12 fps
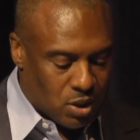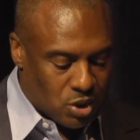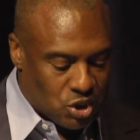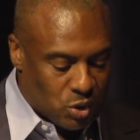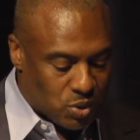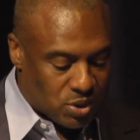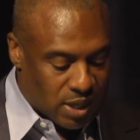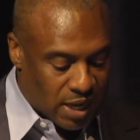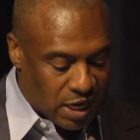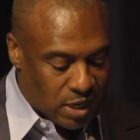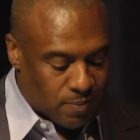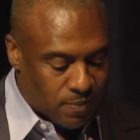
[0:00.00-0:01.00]
She was
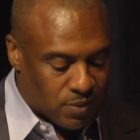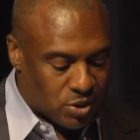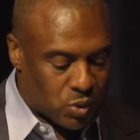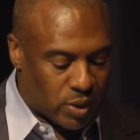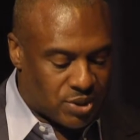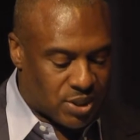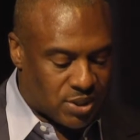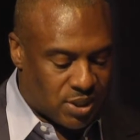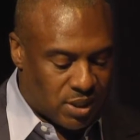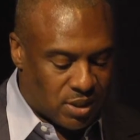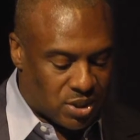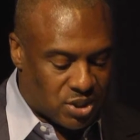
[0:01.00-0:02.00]
named the
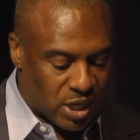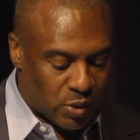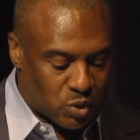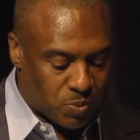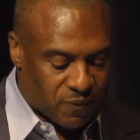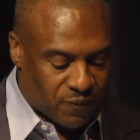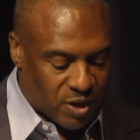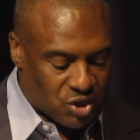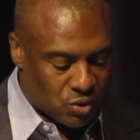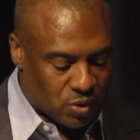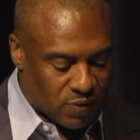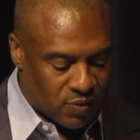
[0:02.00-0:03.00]
2016 Distinguished
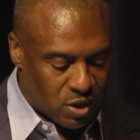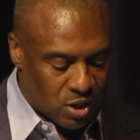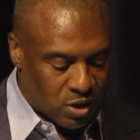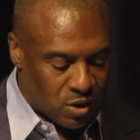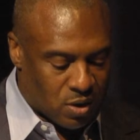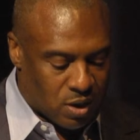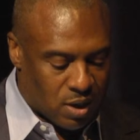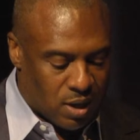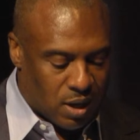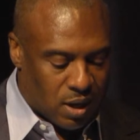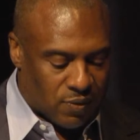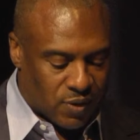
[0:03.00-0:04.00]
Professional of the Year,
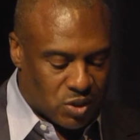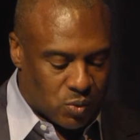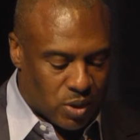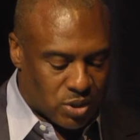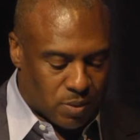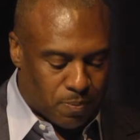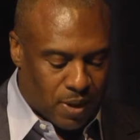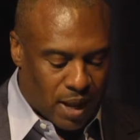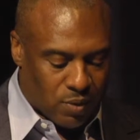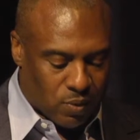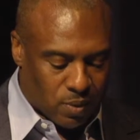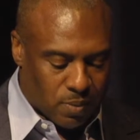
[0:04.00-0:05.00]
and this was the
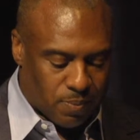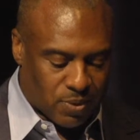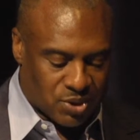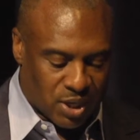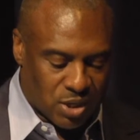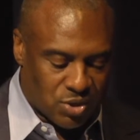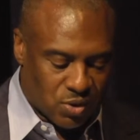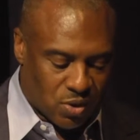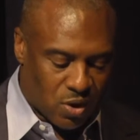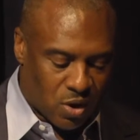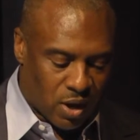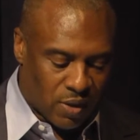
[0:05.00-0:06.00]
plaque presented to
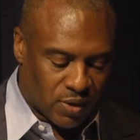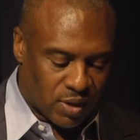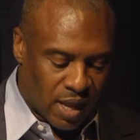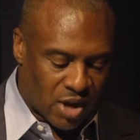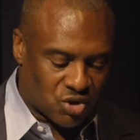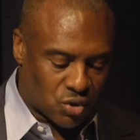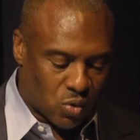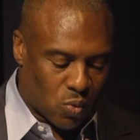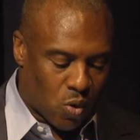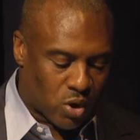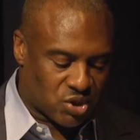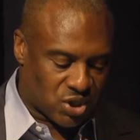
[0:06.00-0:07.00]
her at the National
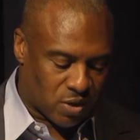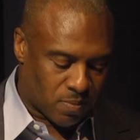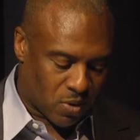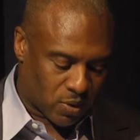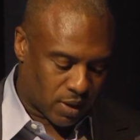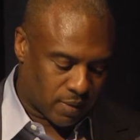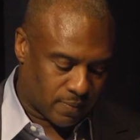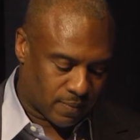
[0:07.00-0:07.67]
Award Ceremony.